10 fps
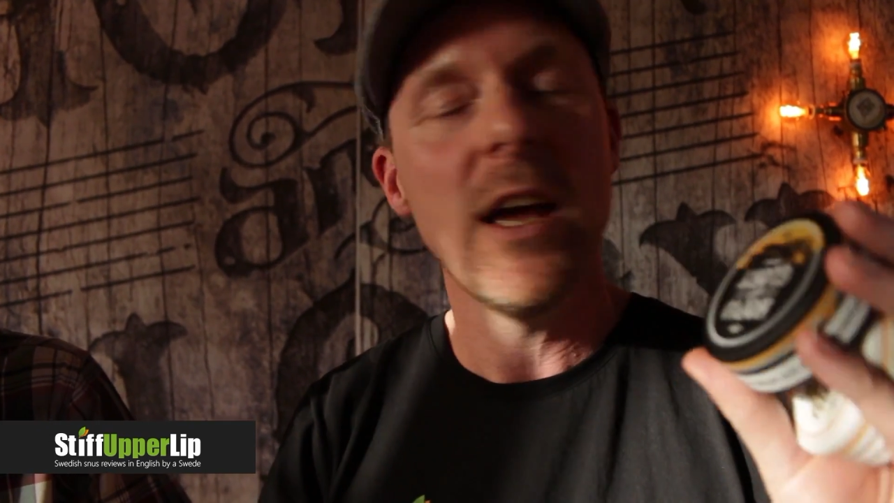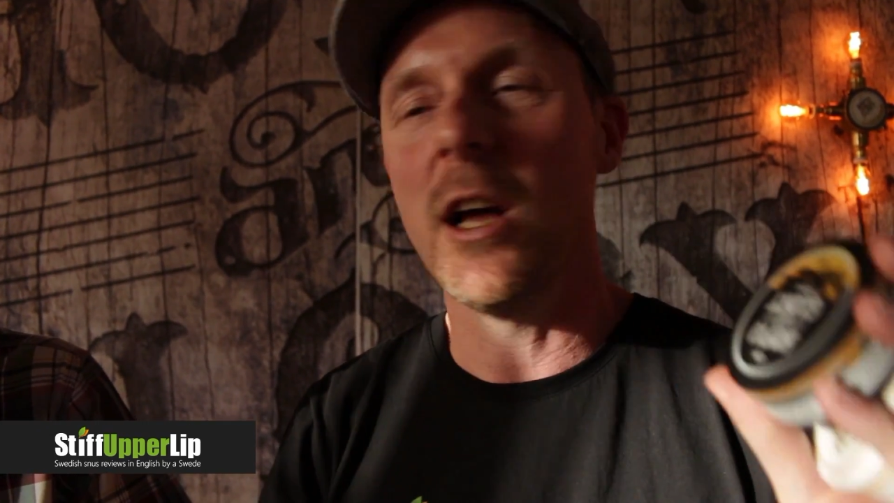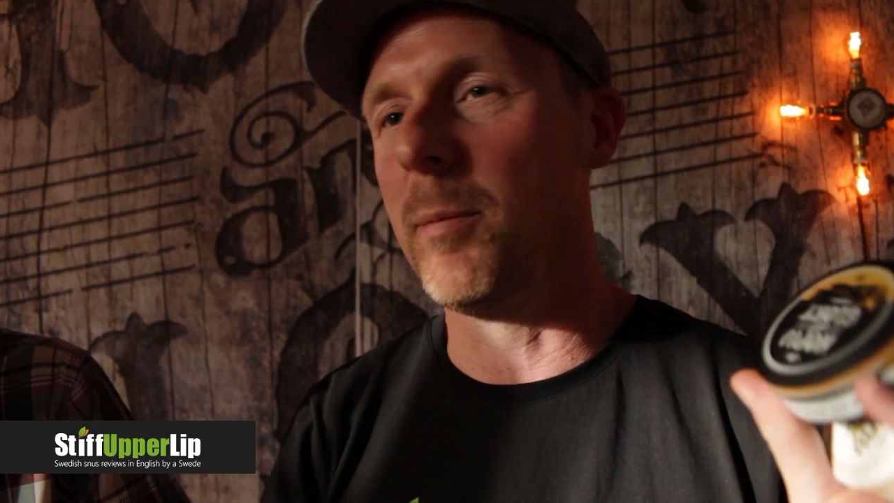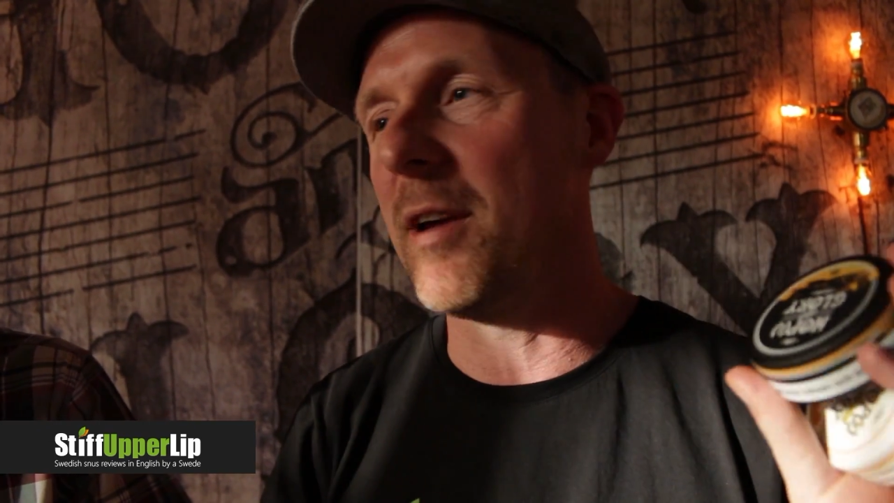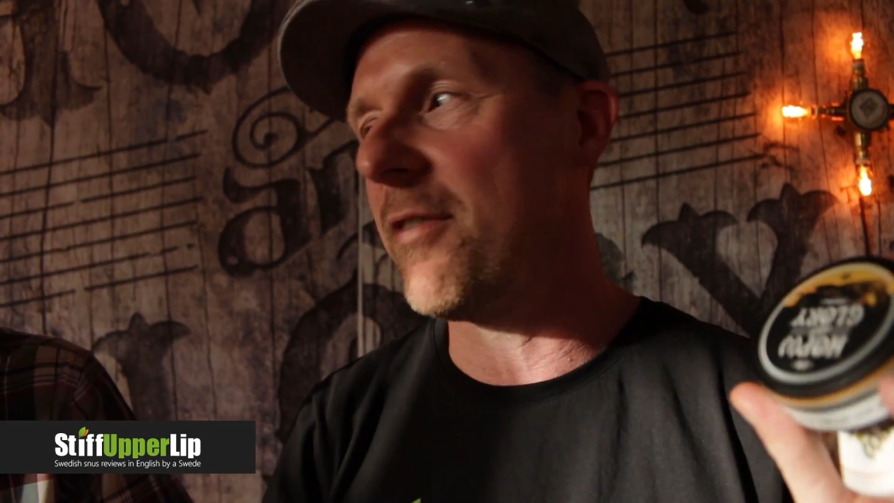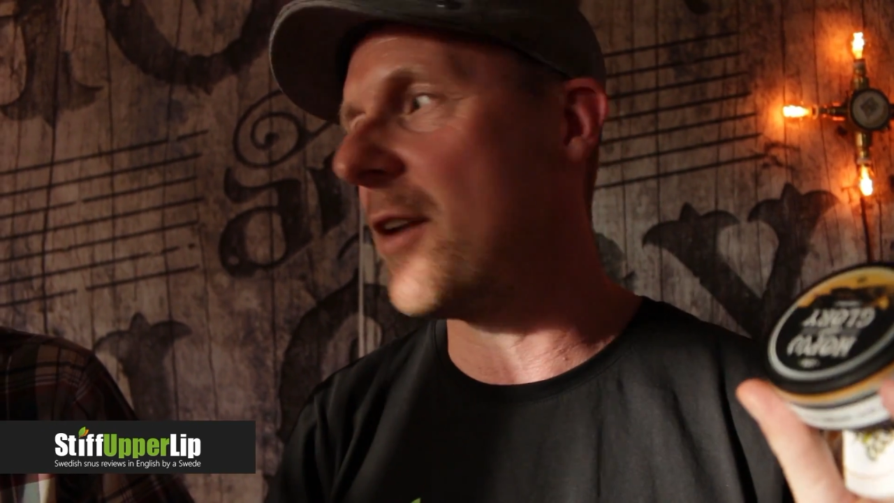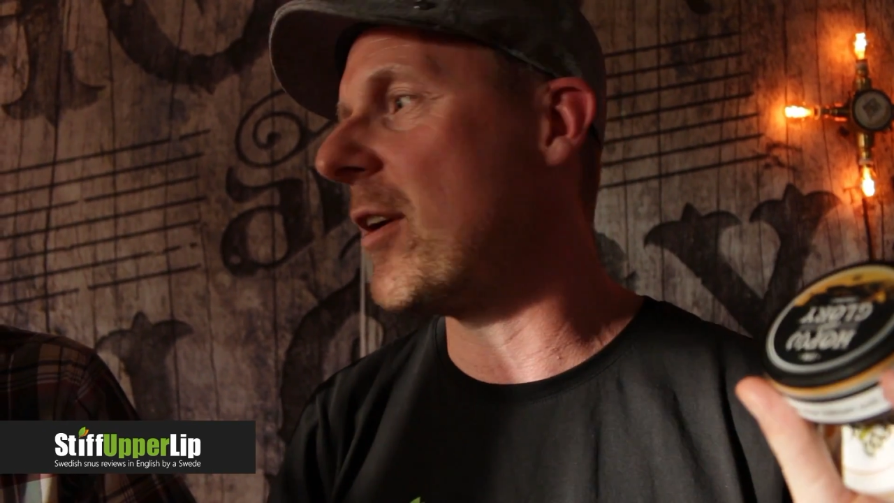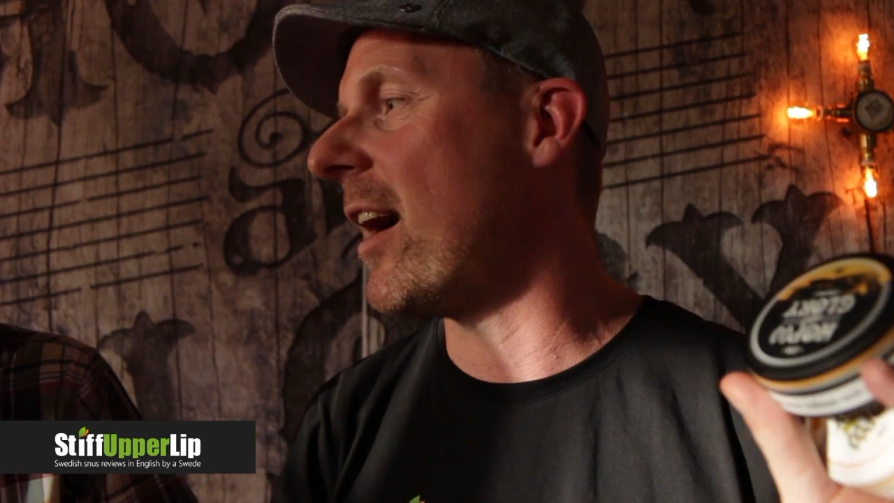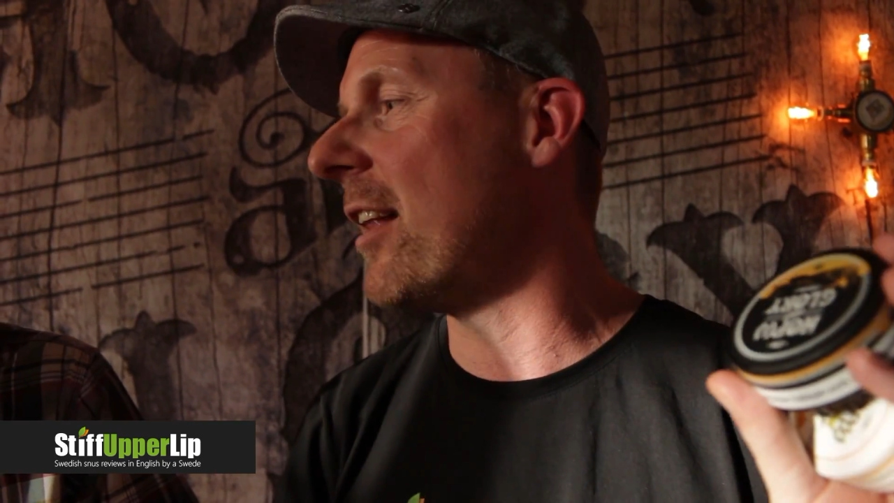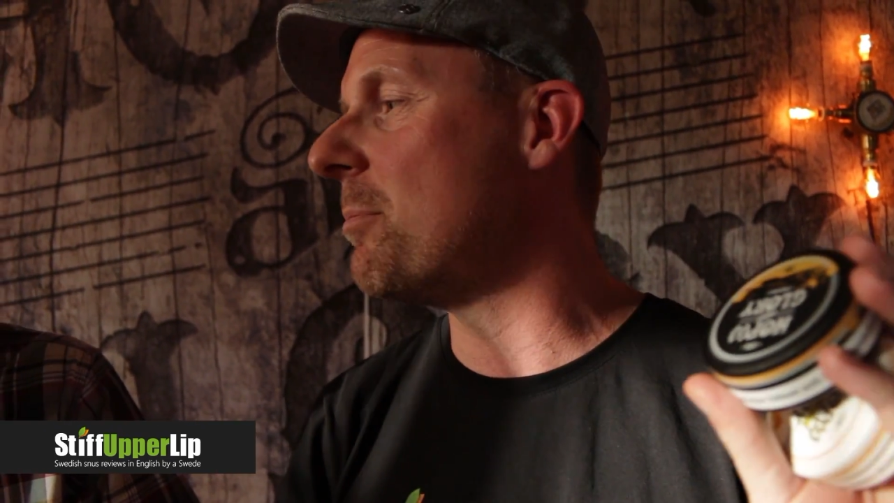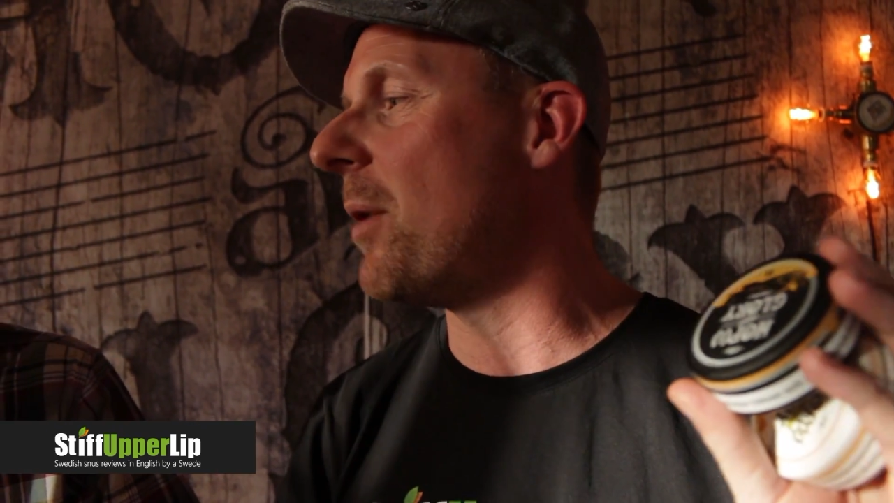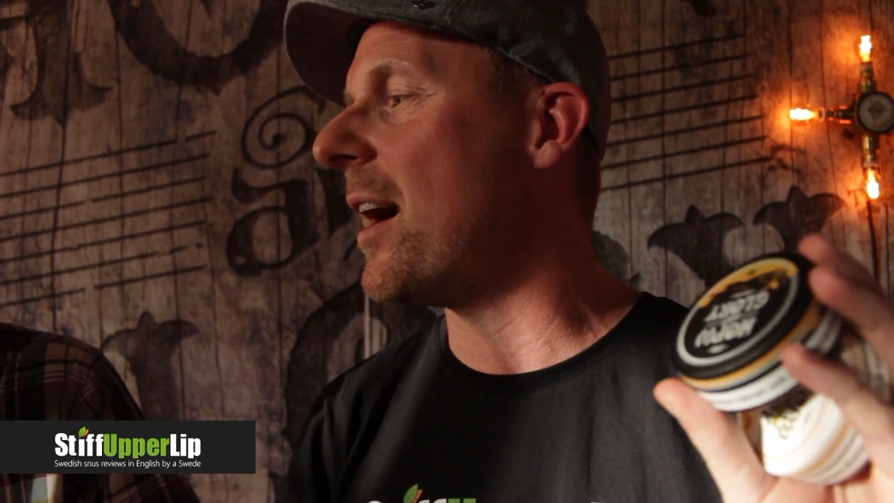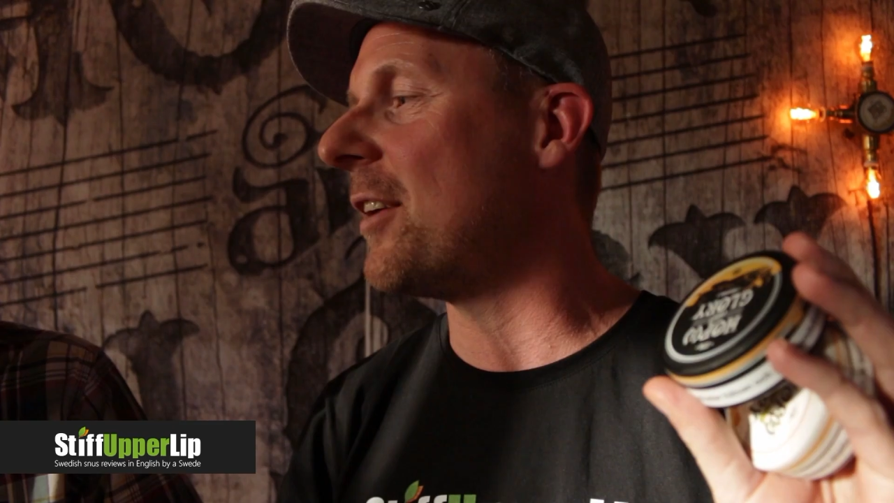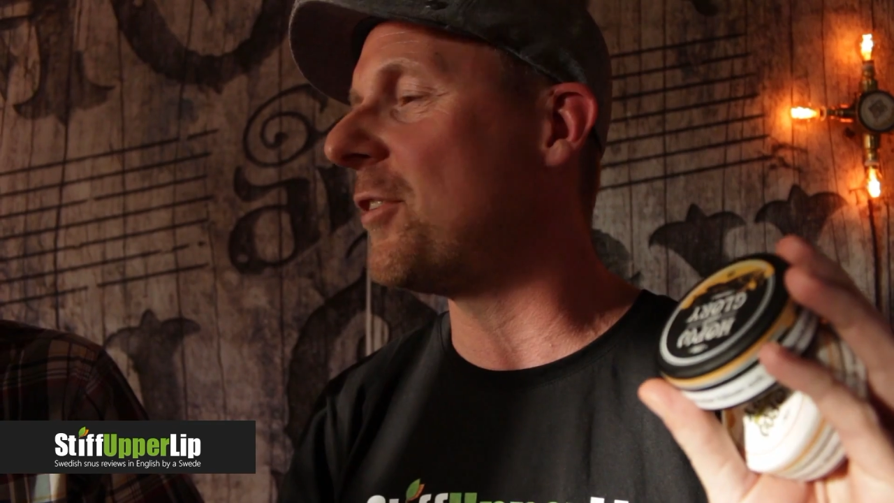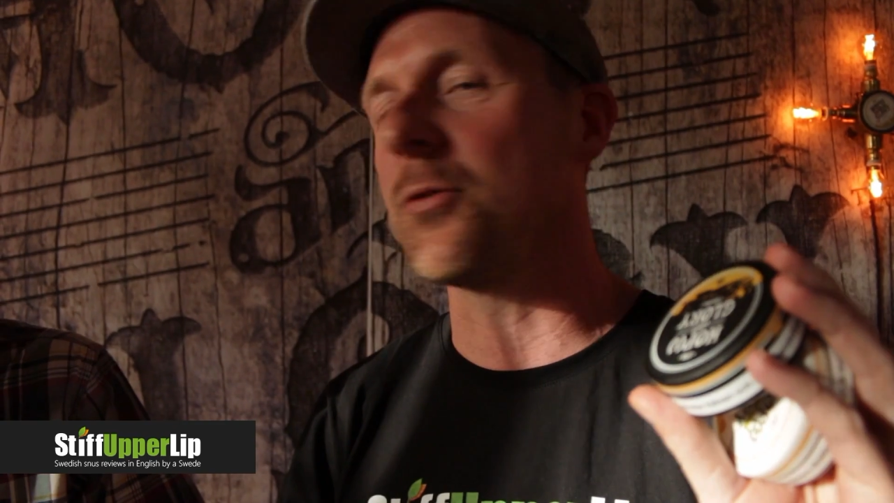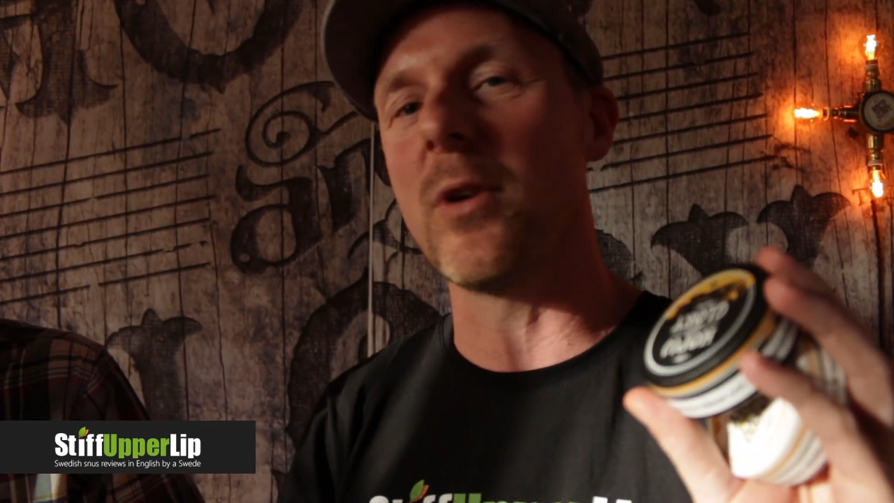It'll be a very unbiased